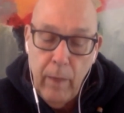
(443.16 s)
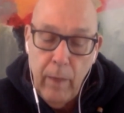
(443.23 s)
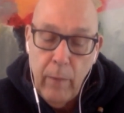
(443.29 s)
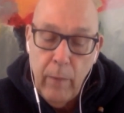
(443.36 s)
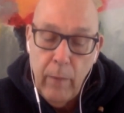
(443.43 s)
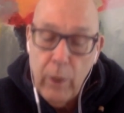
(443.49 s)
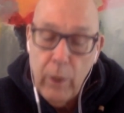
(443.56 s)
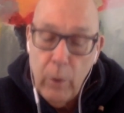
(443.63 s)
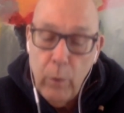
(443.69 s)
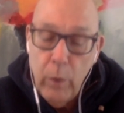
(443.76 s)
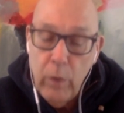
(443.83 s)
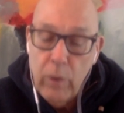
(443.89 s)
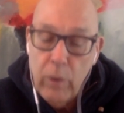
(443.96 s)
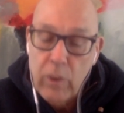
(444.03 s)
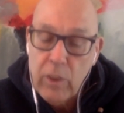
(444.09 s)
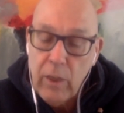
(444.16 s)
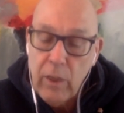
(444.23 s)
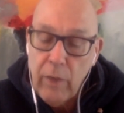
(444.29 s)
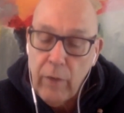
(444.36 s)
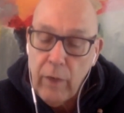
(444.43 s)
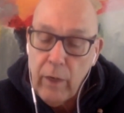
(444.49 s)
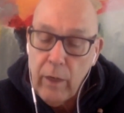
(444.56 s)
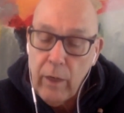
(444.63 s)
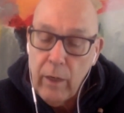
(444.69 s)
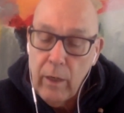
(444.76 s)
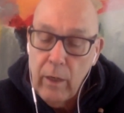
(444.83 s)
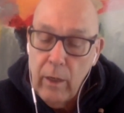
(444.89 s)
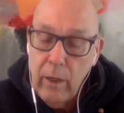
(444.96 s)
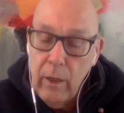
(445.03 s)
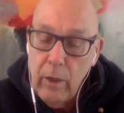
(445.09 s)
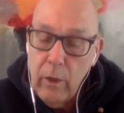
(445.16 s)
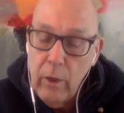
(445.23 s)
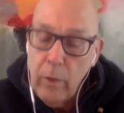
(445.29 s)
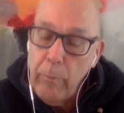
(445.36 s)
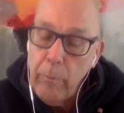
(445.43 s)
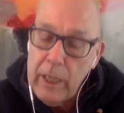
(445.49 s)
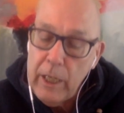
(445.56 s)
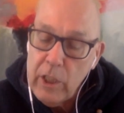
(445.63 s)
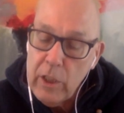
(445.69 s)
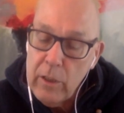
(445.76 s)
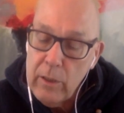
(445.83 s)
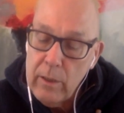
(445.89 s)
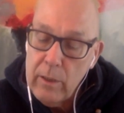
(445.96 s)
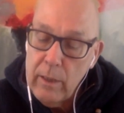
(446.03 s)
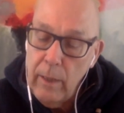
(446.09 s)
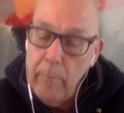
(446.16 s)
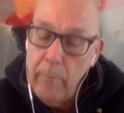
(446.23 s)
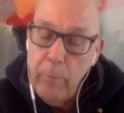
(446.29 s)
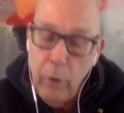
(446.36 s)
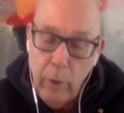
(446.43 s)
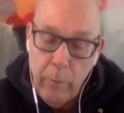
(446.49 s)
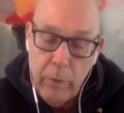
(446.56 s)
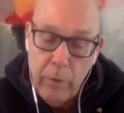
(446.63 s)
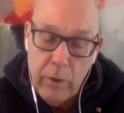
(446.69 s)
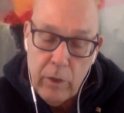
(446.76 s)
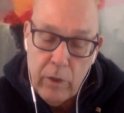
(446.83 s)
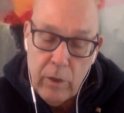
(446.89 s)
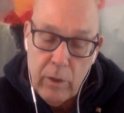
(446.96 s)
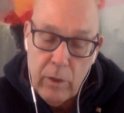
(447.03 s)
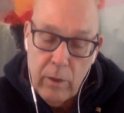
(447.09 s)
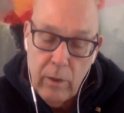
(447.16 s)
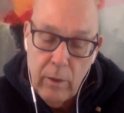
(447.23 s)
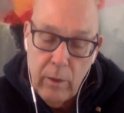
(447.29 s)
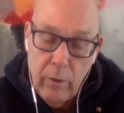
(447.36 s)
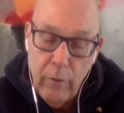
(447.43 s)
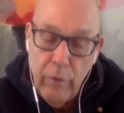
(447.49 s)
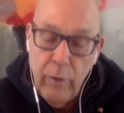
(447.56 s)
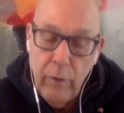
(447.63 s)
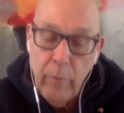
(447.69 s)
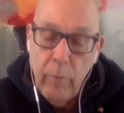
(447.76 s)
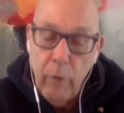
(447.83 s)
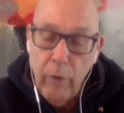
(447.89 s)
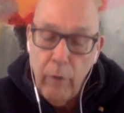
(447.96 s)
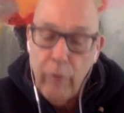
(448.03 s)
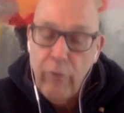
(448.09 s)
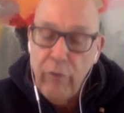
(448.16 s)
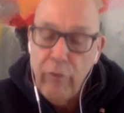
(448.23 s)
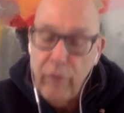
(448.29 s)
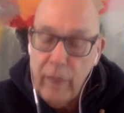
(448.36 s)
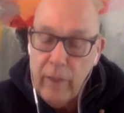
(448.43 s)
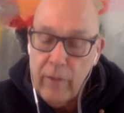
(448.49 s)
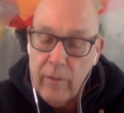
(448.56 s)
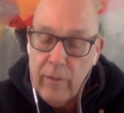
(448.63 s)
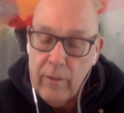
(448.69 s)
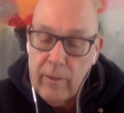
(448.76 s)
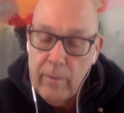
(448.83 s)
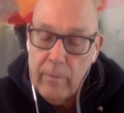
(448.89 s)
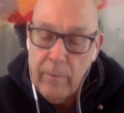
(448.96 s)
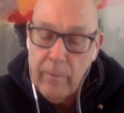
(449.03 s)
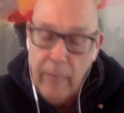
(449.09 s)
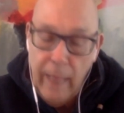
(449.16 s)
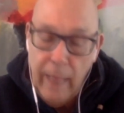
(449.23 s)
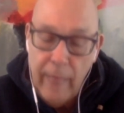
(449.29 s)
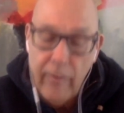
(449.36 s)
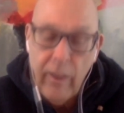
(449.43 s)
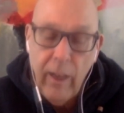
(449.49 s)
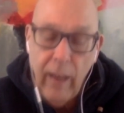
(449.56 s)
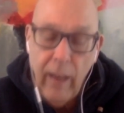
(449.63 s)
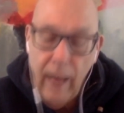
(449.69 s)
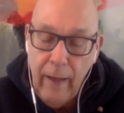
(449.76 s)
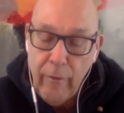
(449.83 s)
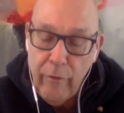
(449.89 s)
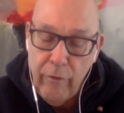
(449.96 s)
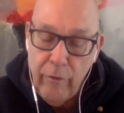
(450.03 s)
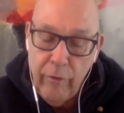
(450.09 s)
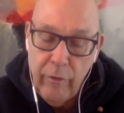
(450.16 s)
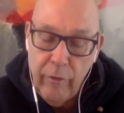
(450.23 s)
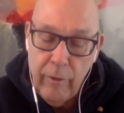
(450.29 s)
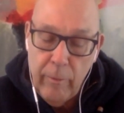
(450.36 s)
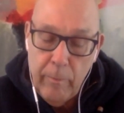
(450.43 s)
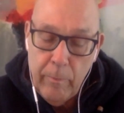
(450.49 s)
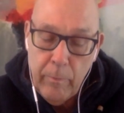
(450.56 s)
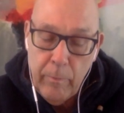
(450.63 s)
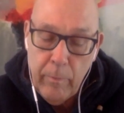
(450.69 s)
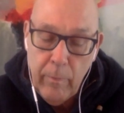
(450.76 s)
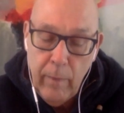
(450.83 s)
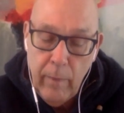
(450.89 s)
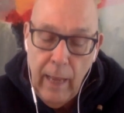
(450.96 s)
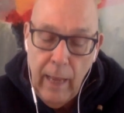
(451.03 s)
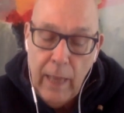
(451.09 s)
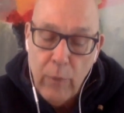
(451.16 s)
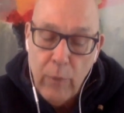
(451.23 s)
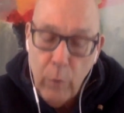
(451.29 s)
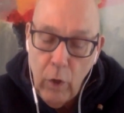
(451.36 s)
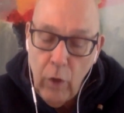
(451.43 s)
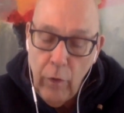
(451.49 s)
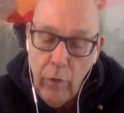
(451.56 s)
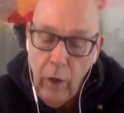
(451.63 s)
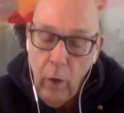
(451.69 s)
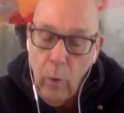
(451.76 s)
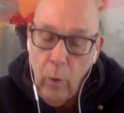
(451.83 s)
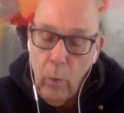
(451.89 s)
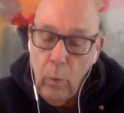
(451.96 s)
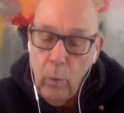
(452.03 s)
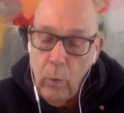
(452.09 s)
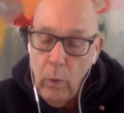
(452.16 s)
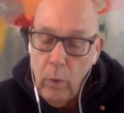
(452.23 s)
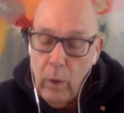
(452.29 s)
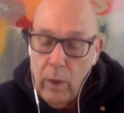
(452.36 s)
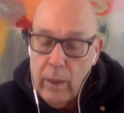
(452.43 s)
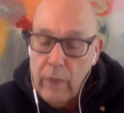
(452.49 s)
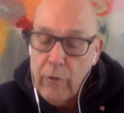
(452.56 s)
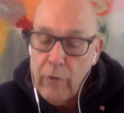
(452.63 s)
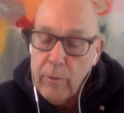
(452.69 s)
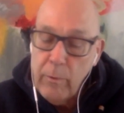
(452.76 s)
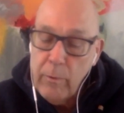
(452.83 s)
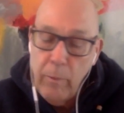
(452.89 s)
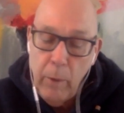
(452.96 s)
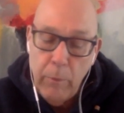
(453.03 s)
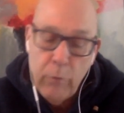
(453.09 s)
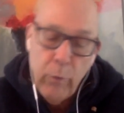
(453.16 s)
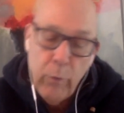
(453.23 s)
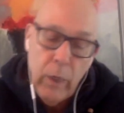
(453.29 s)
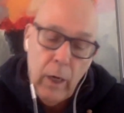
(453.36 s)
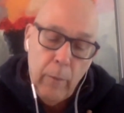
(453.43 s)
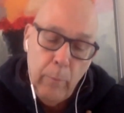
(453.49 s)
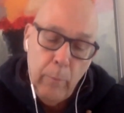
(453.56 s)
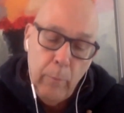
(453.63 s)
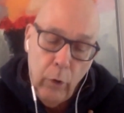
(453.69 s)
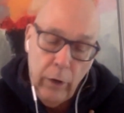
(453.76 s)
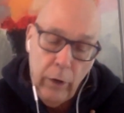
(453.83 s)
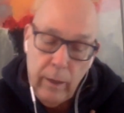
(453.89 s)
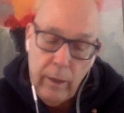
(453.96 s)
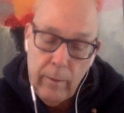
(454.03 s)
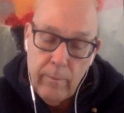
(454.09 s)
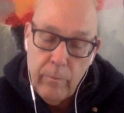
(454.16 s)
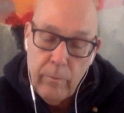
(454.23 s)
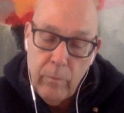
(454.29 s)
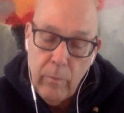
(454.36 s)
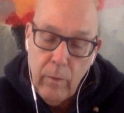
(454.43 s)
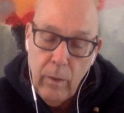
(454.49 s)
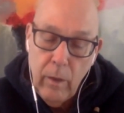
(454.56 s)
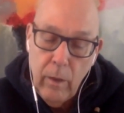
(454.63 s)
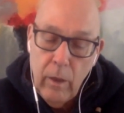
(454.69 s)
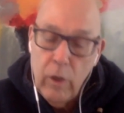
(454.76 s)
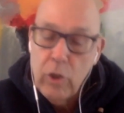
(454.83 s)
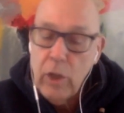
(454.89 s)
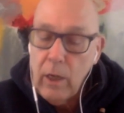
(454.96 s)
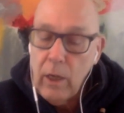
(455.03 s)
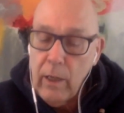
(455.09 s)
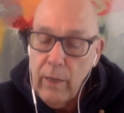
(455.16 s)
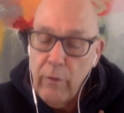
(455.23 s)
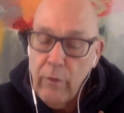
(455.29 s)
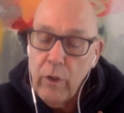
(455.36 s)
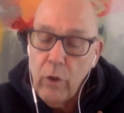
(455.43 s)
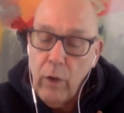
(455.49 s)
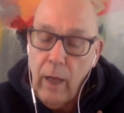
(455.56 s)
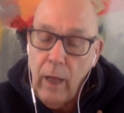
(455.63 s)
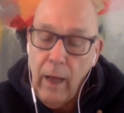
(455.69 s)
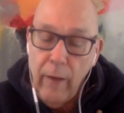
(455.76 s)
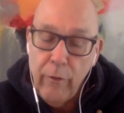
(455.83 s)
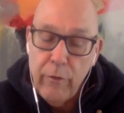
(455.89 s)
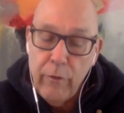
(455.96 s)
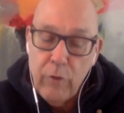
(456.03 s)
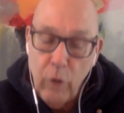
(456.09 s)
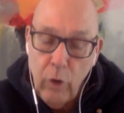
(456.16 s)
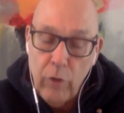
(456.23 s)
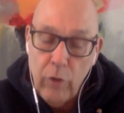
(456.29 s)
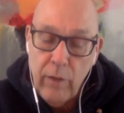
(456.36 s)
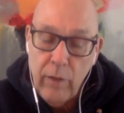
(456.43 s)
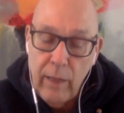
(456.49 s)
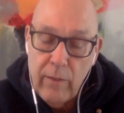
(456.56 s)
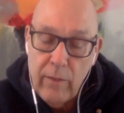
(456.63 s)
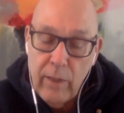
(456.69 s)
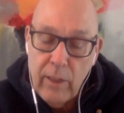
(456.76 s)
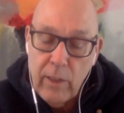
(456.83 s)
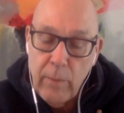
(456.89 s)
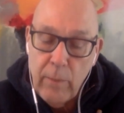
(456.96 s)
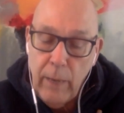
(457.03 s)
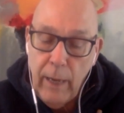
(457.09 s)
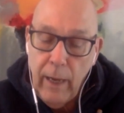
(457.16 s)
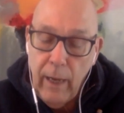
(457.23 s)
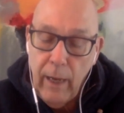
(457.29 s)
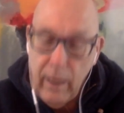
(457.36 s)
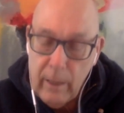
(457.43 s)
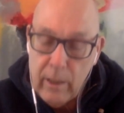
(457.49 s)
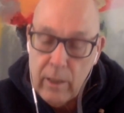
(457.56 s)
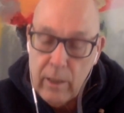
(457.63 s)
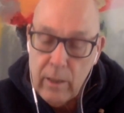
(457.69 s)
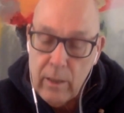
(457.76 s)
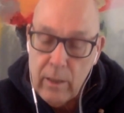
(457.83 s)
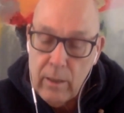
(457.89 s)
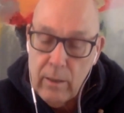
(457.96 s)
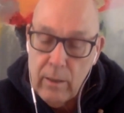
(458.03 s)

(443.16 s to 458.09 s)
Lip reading: where you will discover your passion and purpose to feel more fulfilled and alive. As we all know, that from the moment we are born, you start living your life taught and taught by others.